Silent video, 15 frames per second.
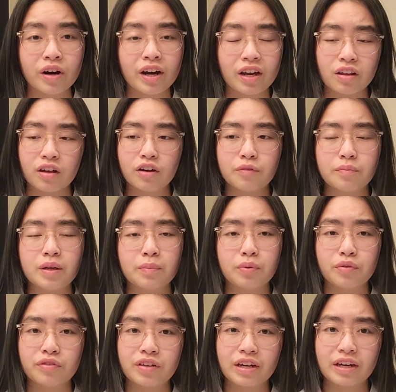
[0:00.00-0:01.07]
And a lot of people
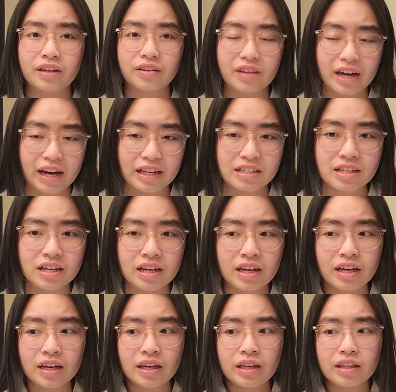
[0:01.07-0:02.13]
think that
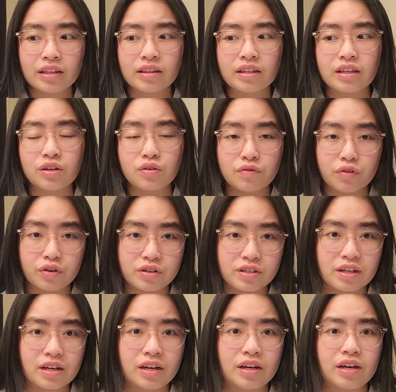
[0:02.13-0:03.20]
the
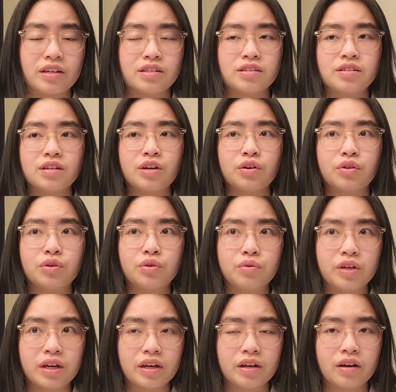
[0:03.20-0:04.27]
university is
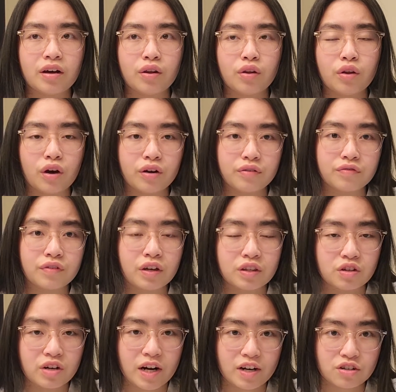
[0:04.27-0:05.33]
including a lot of
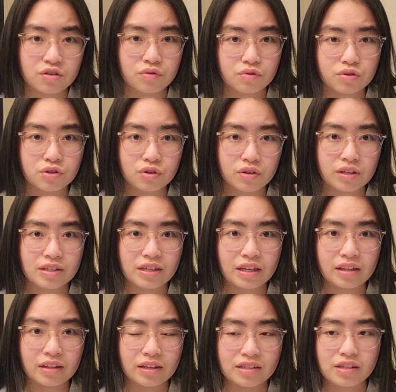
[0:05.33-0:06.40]
international students in
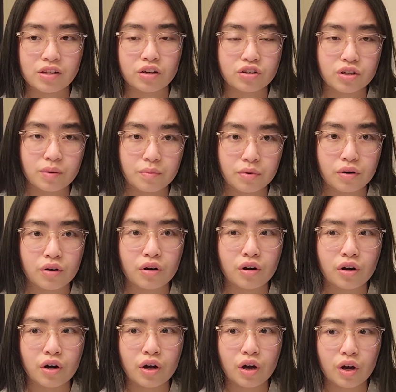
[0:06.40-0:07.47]
this large number
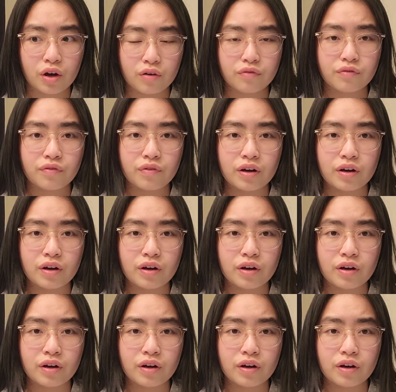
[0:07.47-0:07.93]
of